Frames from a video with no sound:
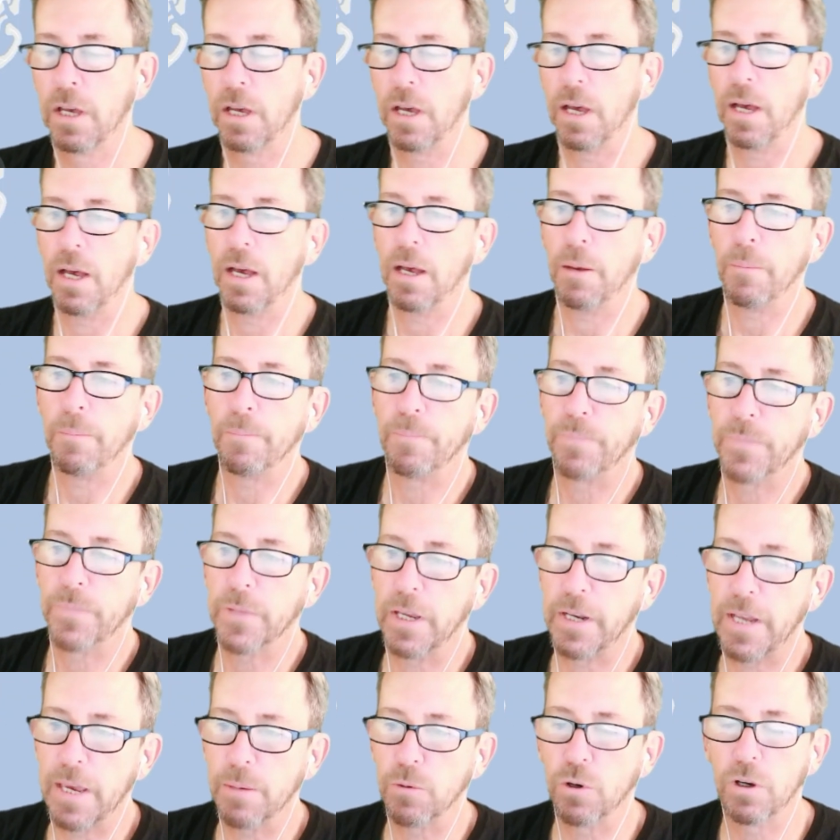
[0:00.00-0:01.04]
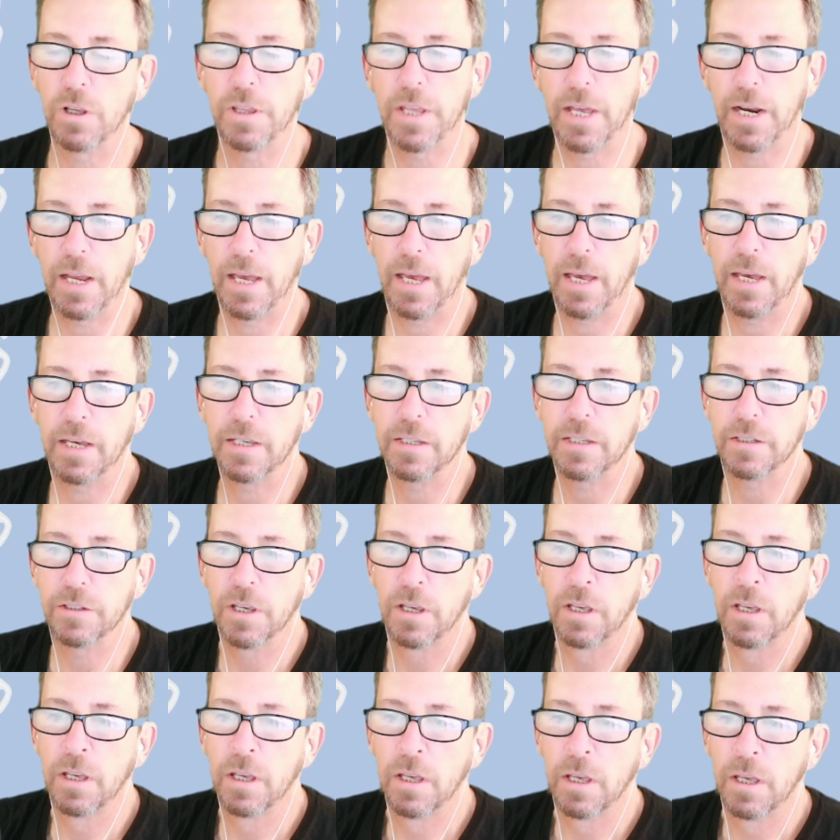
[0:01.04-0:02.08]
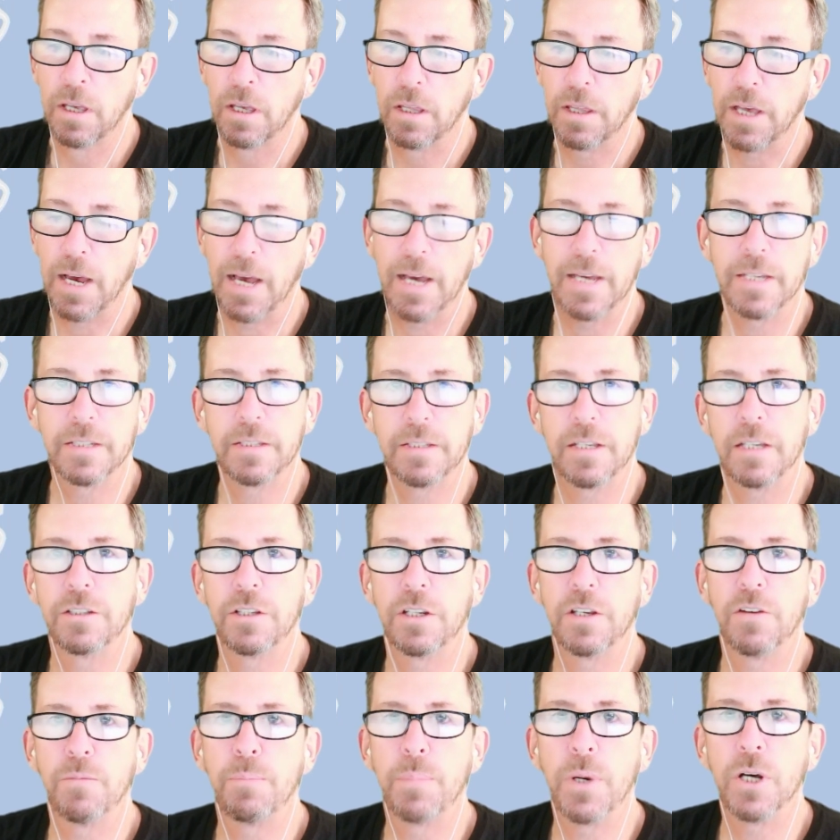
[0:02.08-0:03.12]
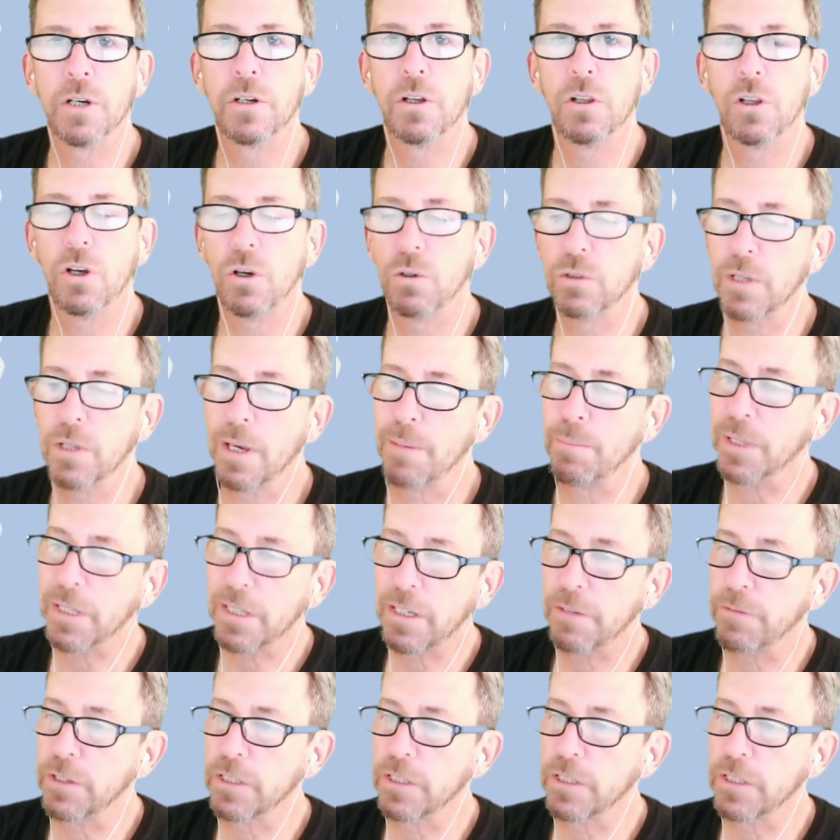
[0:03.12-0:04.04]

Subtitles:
a neighborhood that has the highest density of bungalows. I believe